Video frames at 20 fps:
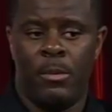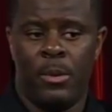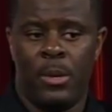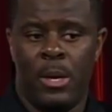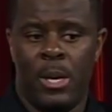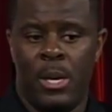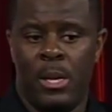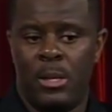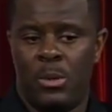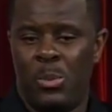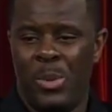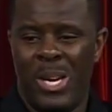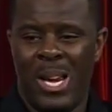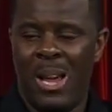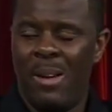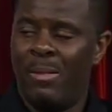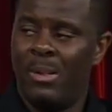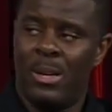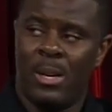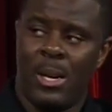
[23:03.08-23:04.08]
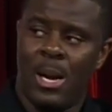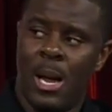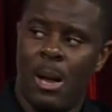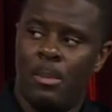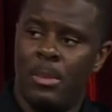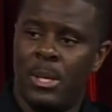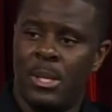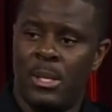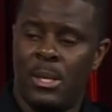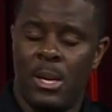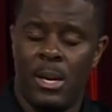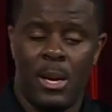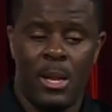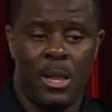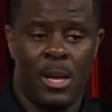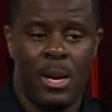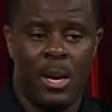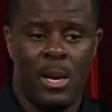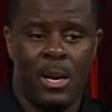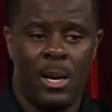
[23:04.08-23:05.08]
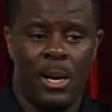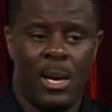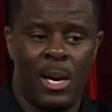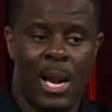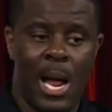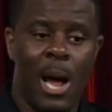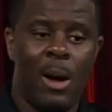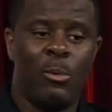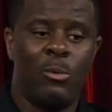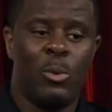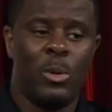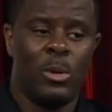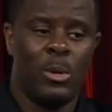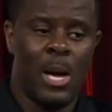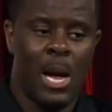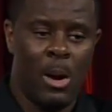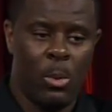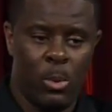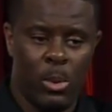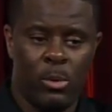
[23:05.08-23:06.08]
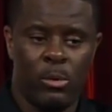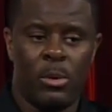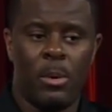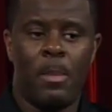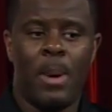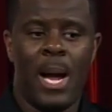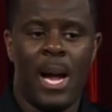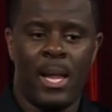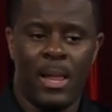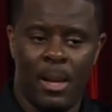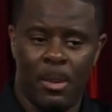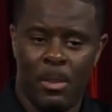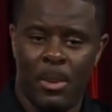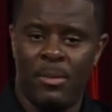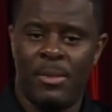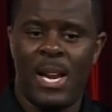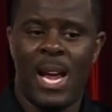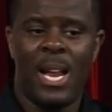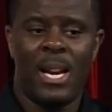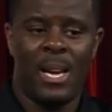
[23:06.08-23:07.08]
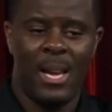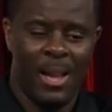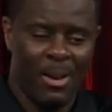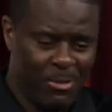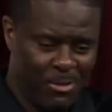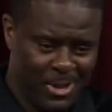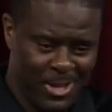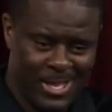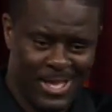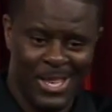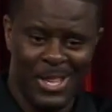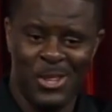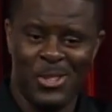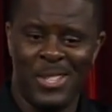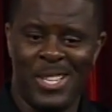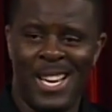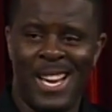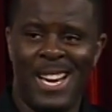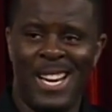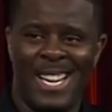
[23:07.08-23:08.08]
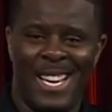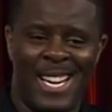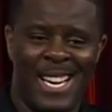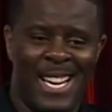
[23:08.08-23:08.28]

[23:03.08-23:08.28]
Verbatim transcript: for us, we haven't accomplished anything. And I will I will remind them of that every single day.